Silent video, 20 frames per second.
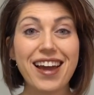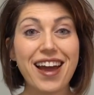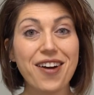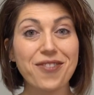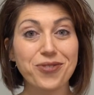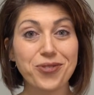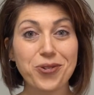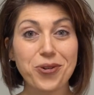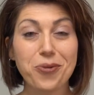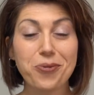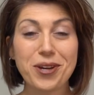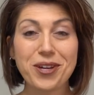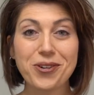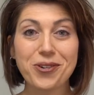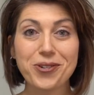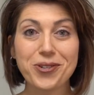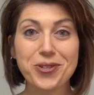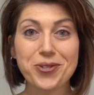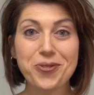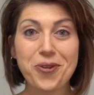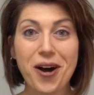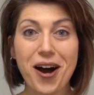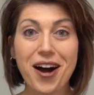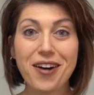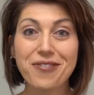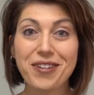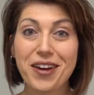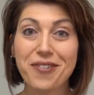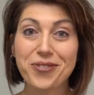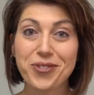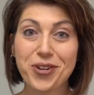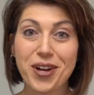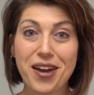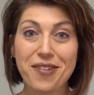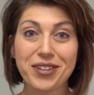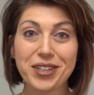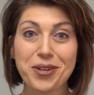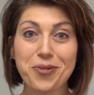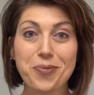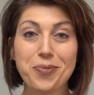after a week or two off after
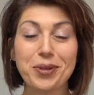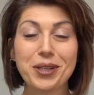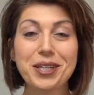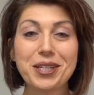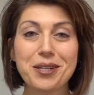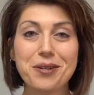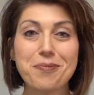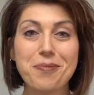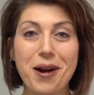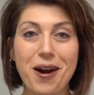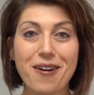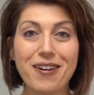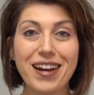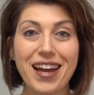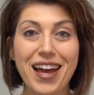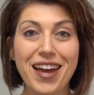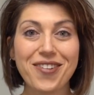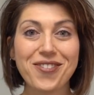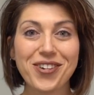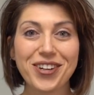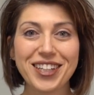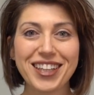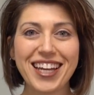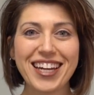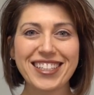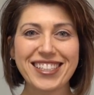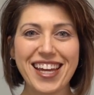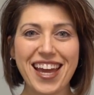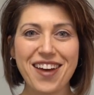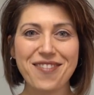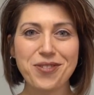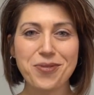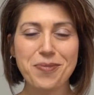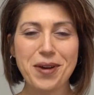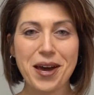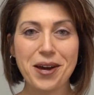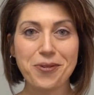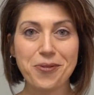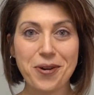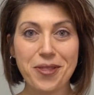having completed Part A, we're glad to have you
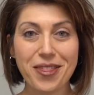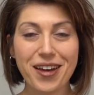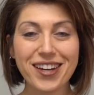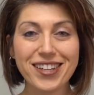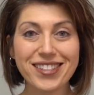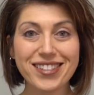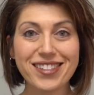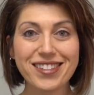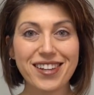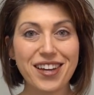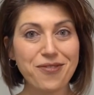back with us.